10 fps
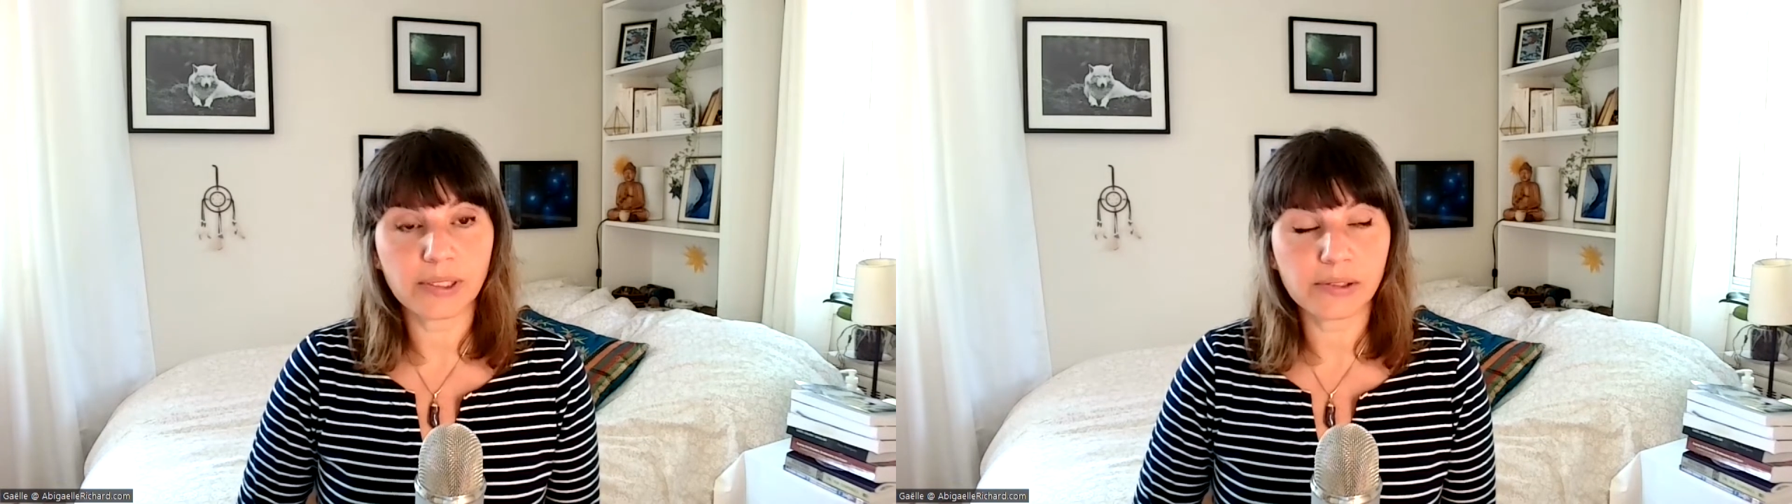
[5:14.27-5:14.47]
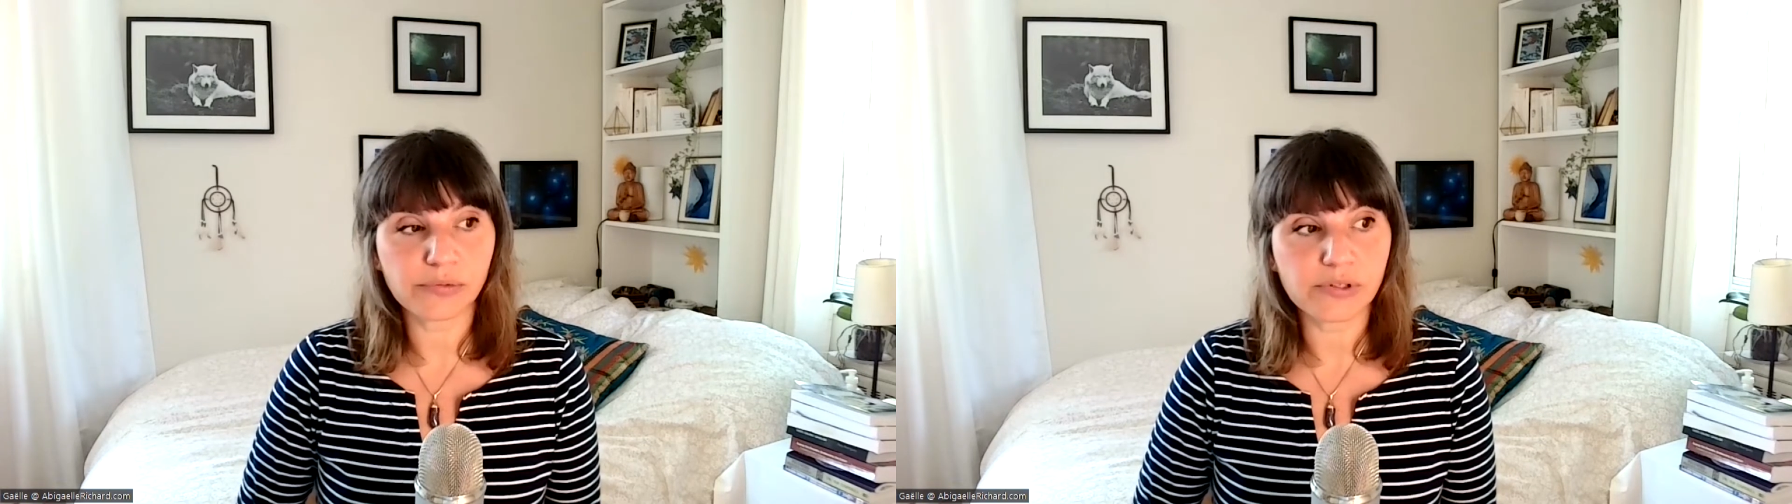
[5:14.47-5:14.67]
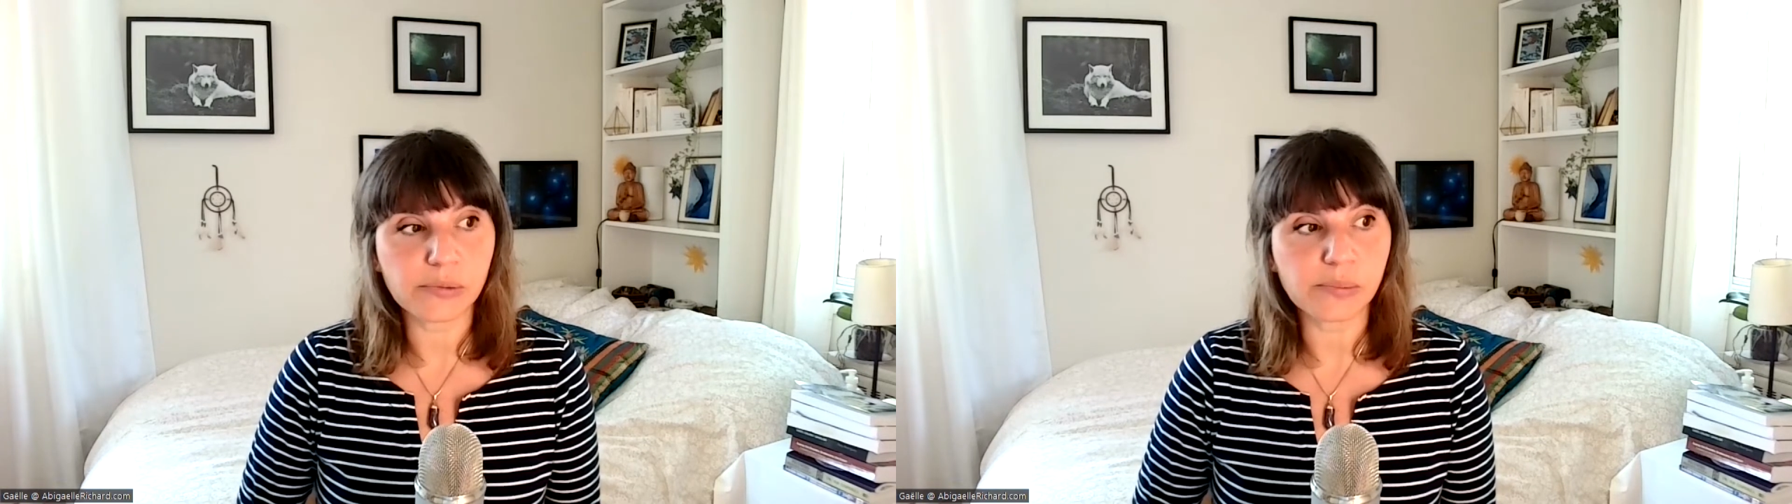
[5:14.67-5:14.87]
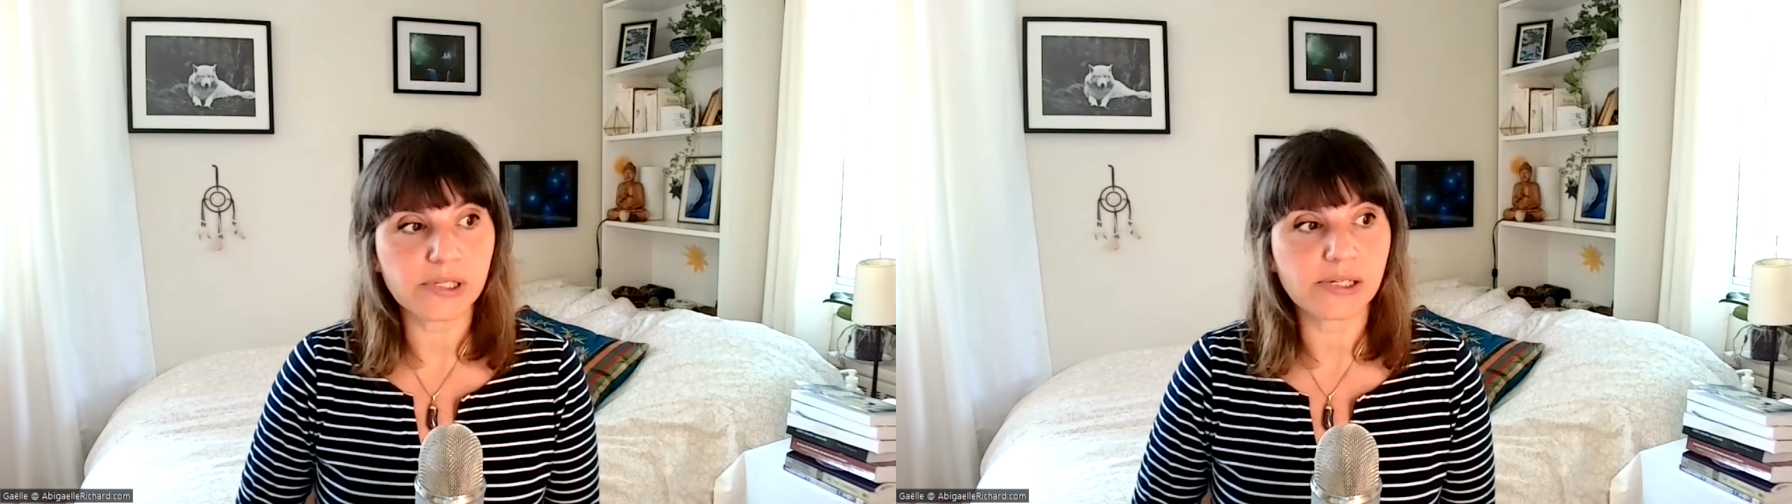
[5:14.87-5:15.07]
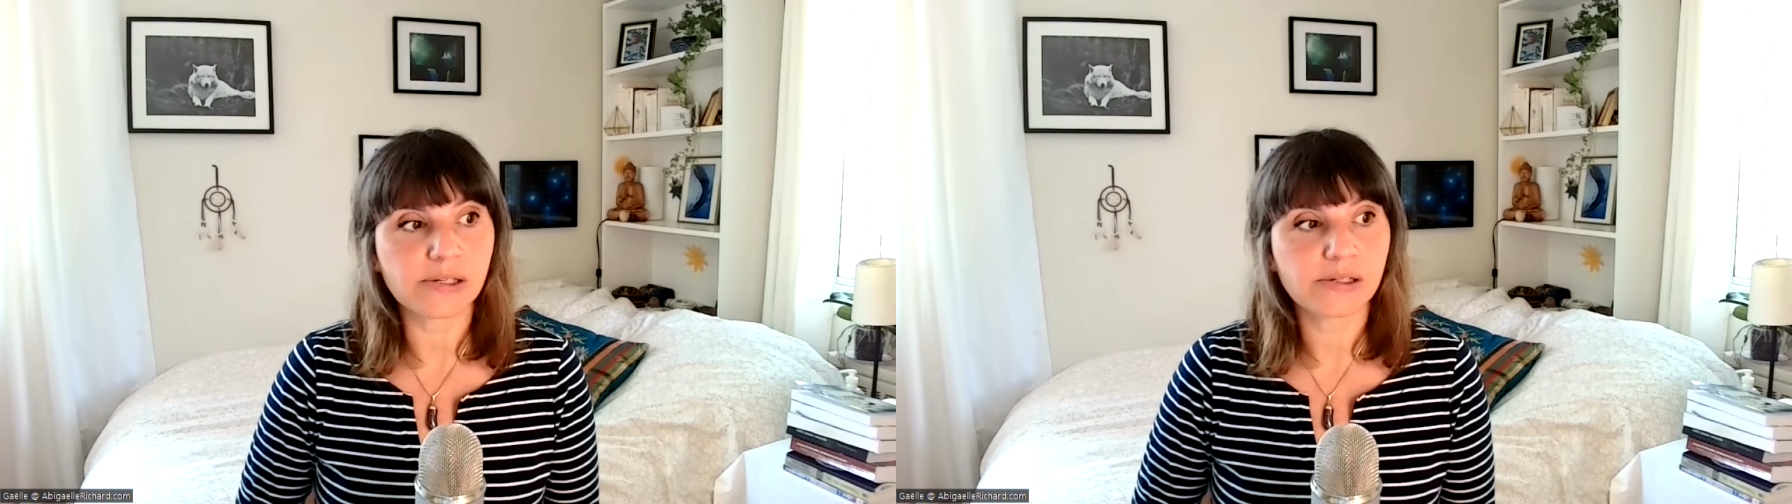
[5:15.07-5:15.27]

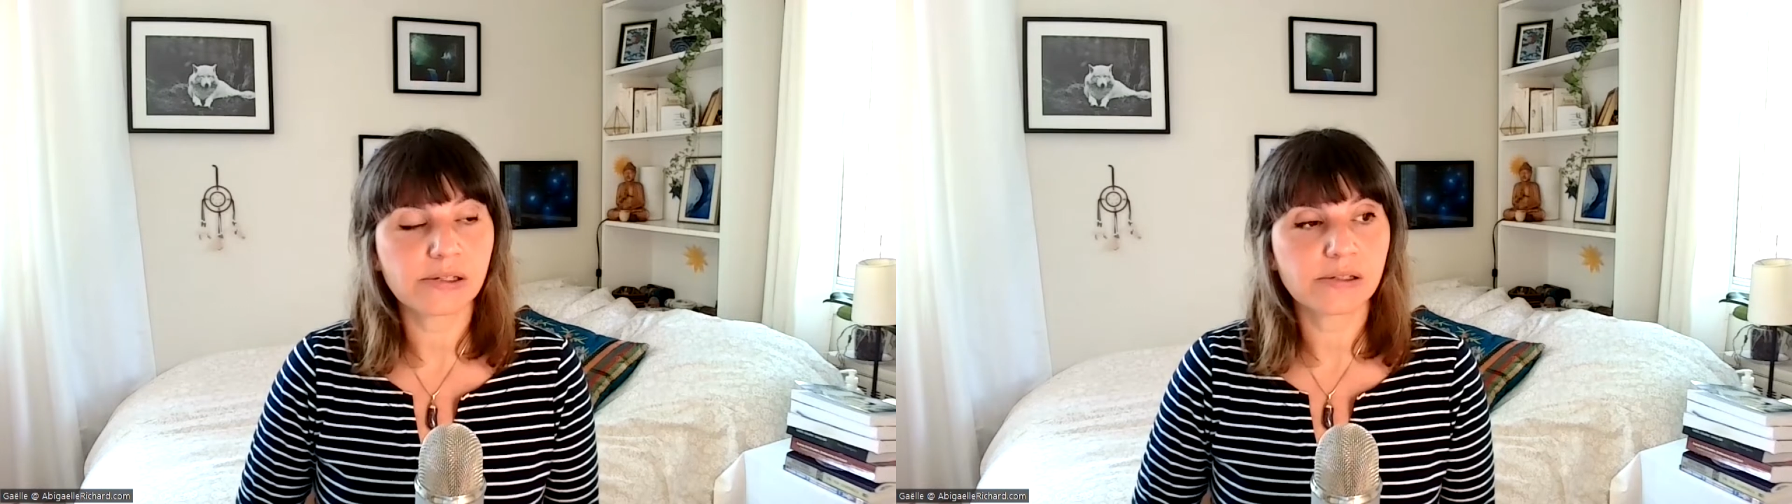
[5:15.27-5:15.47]
inevitably